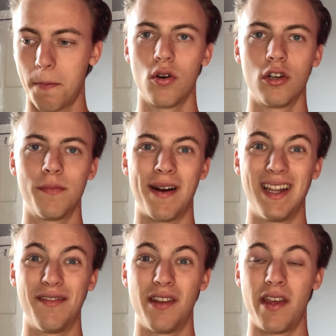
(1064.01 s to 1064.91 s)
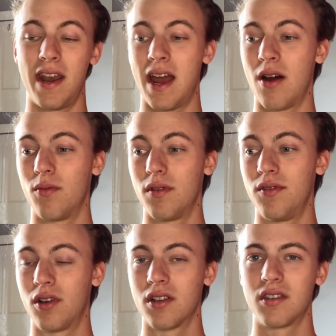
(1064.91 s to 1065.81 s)
All about living in the now. If
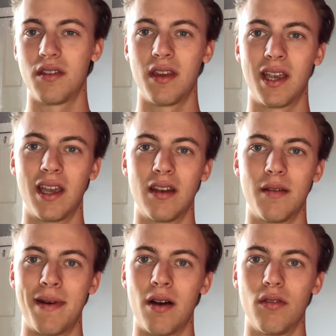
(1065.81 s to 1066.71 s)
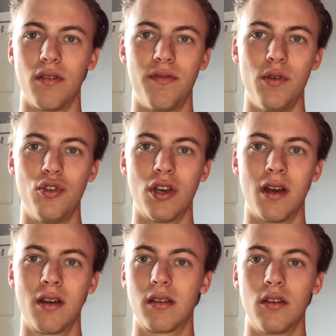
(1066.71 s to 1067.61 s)
you're constantly thinking about the future,
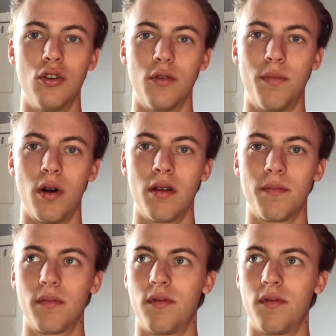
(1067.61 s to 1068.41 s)
good point.